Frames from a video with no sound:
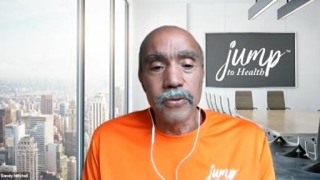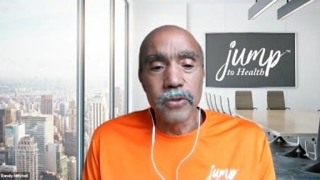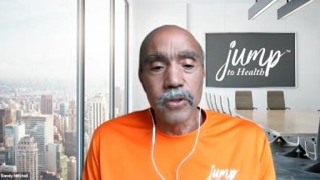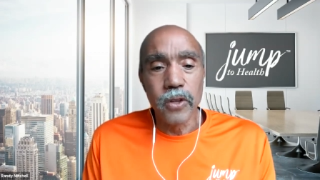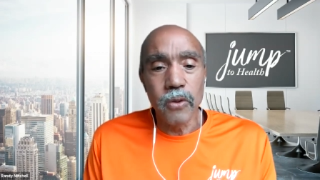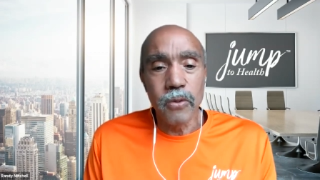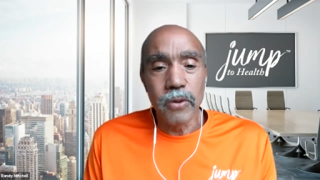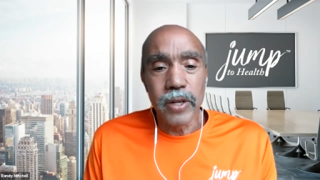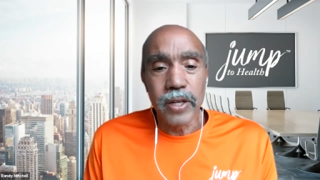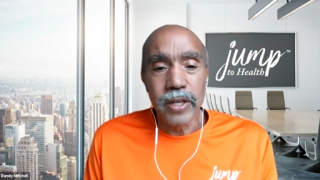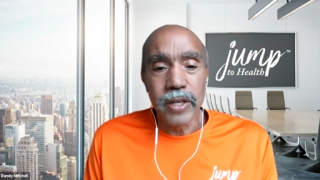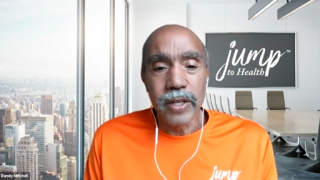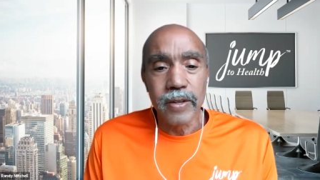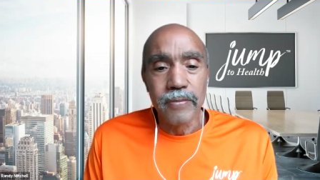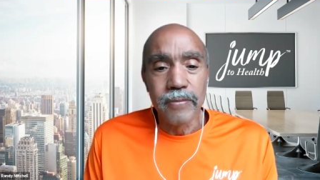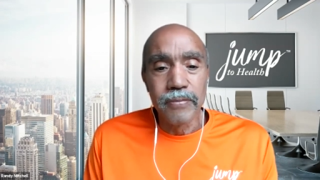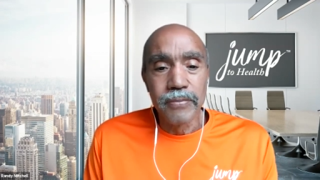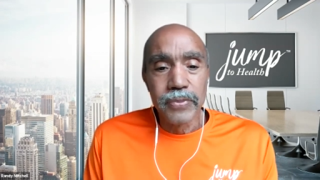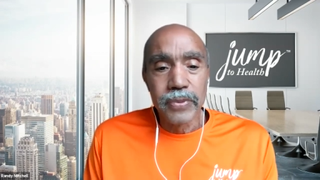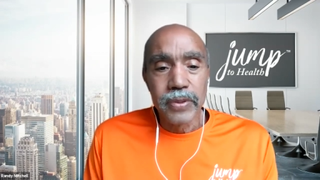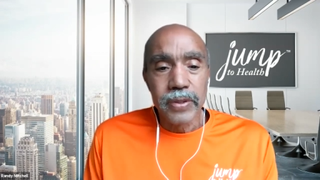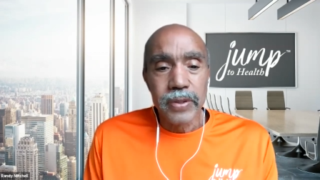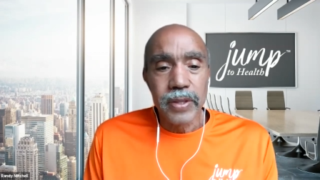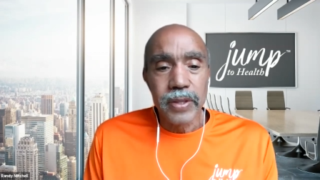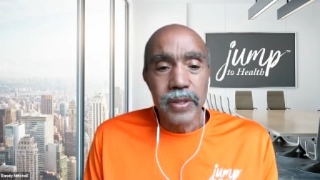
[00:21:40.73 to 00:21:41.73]
knowing
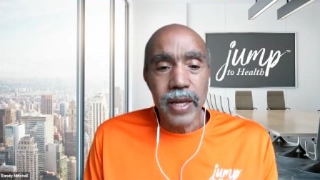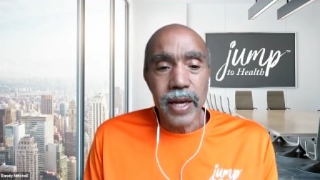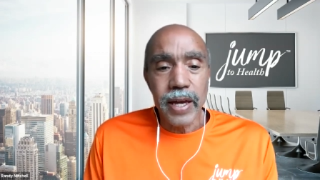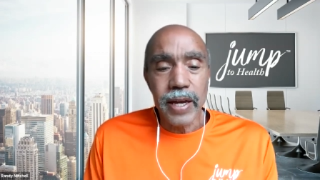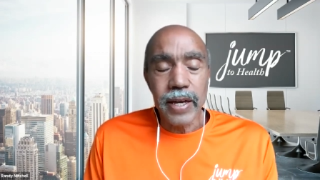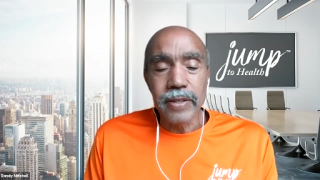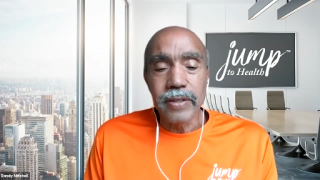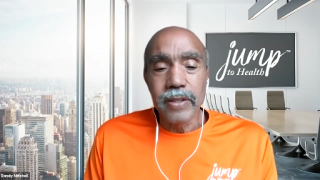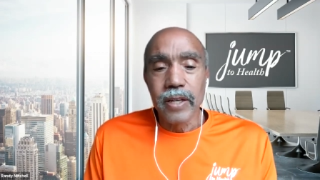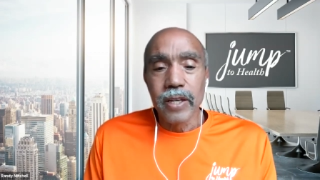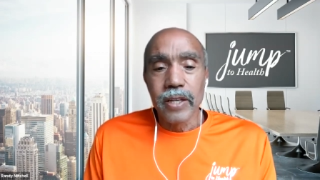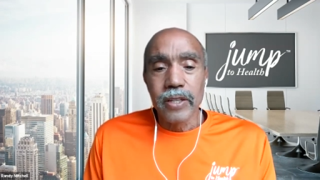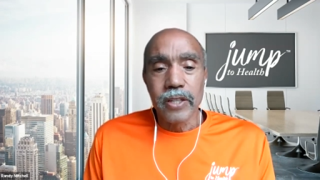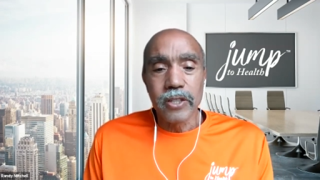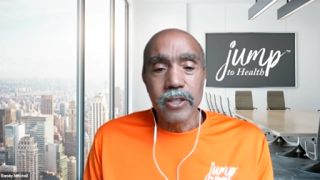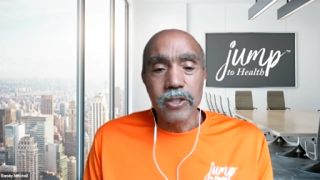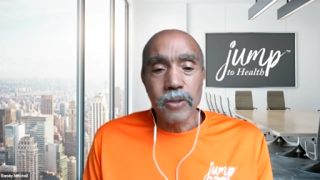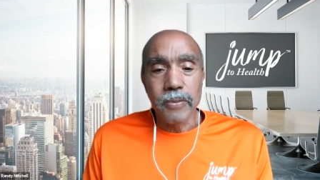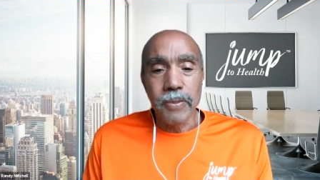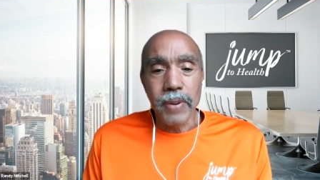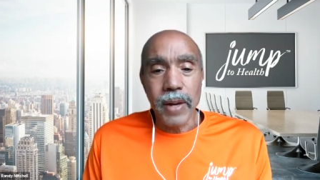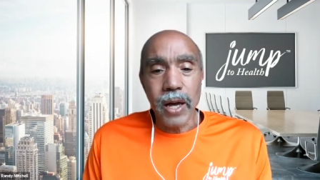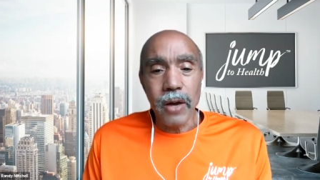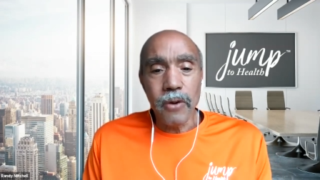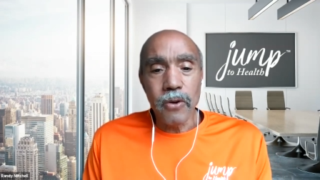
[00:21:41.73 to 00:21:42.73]
that
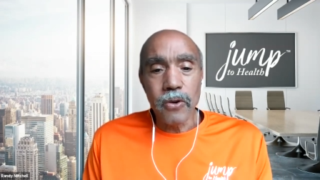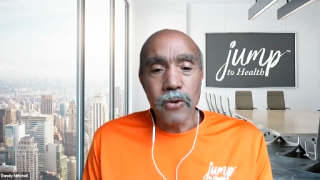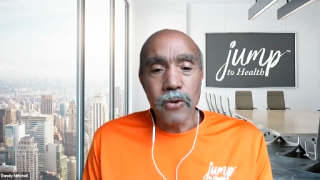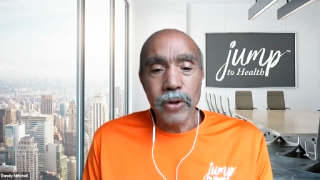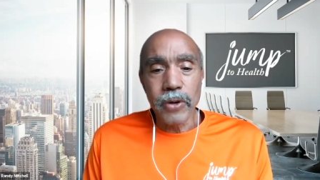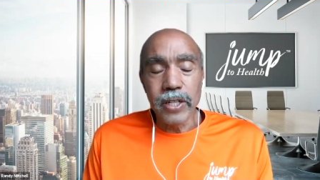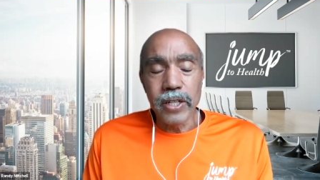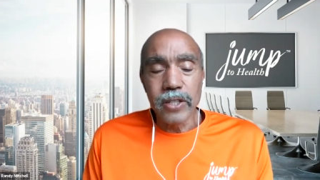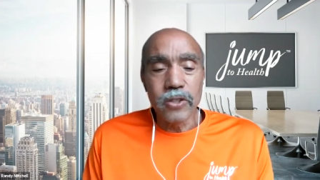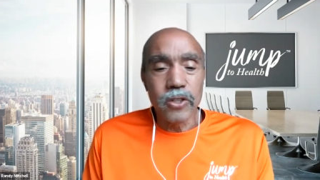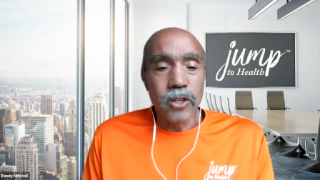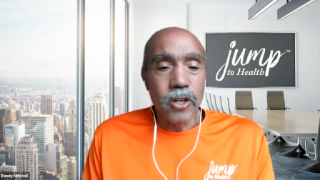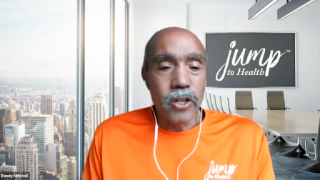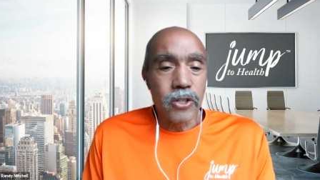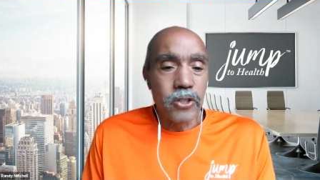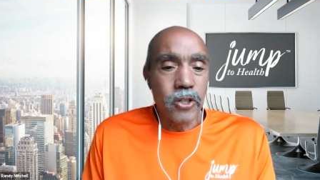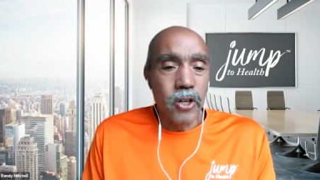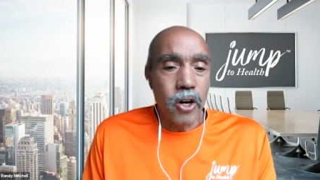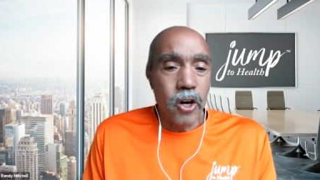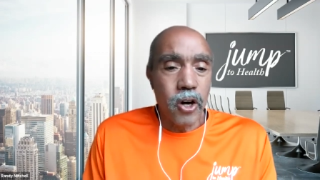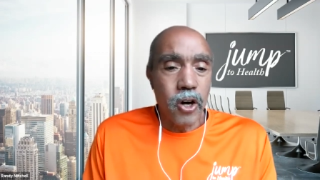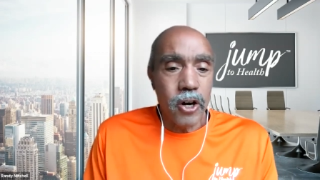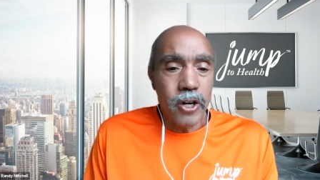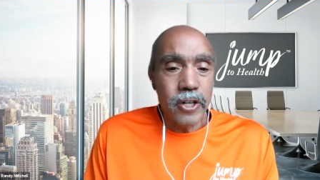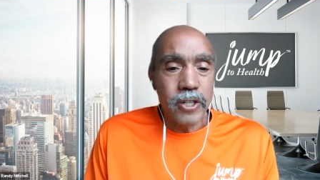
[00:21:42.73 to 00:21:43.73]
there's a power greater, your,
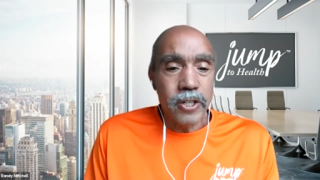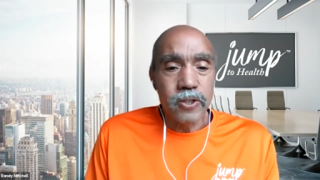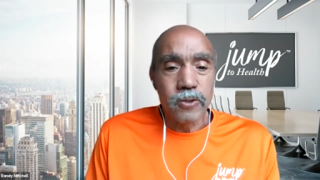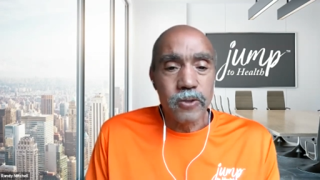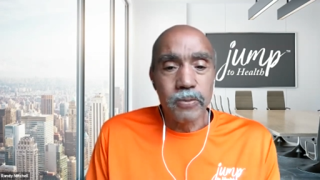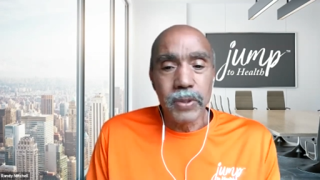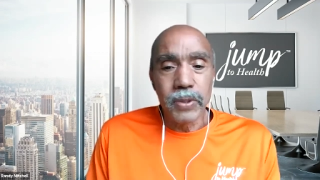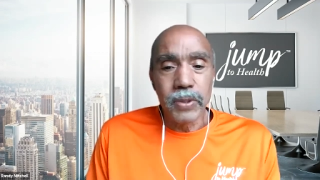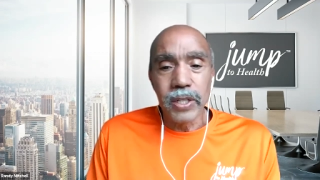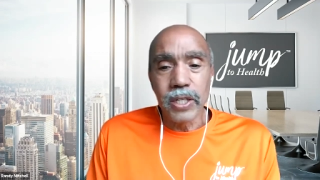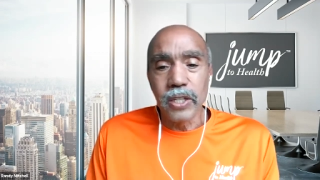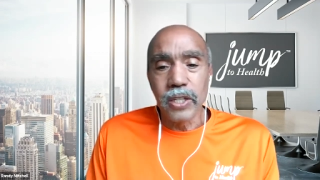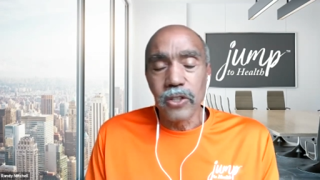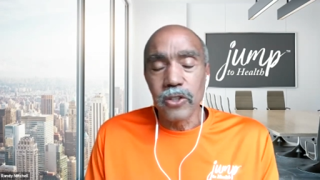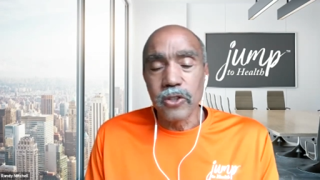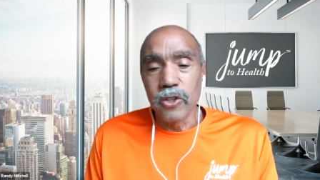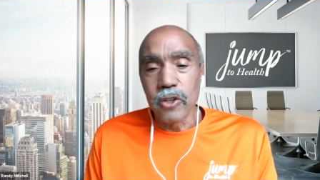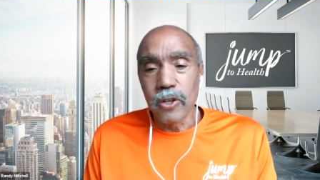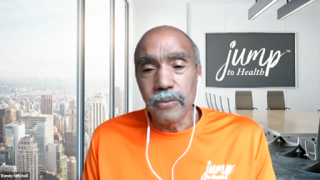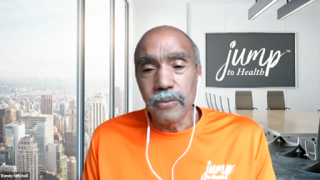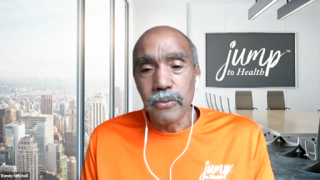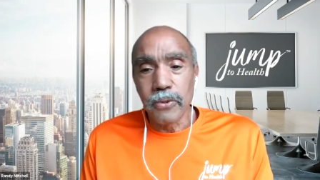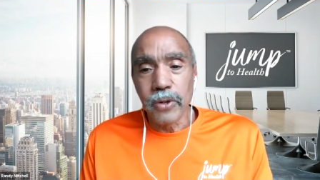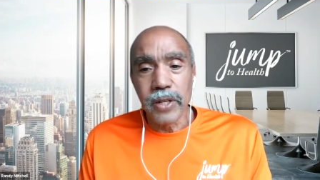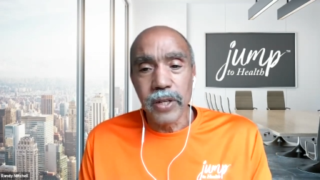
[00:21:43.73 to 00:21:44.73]
your heart is beating,
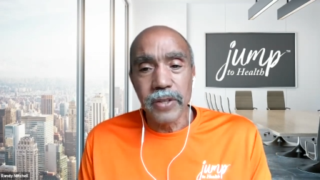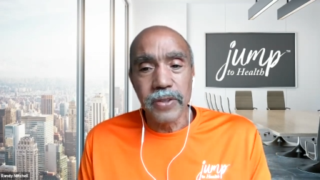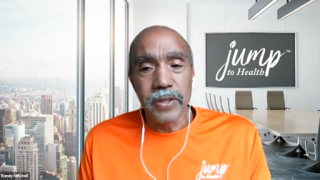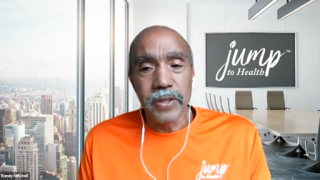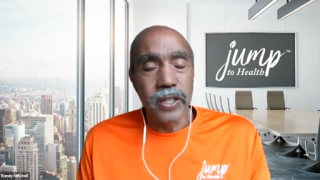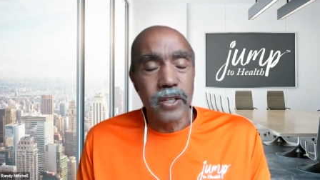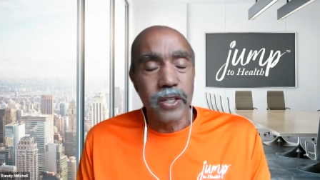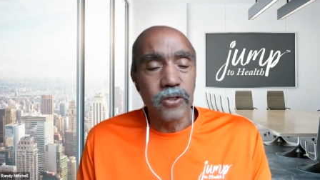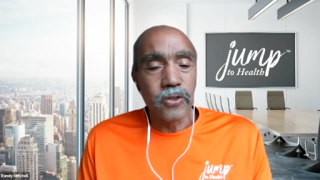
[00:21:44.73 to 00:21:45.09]
you're breathing.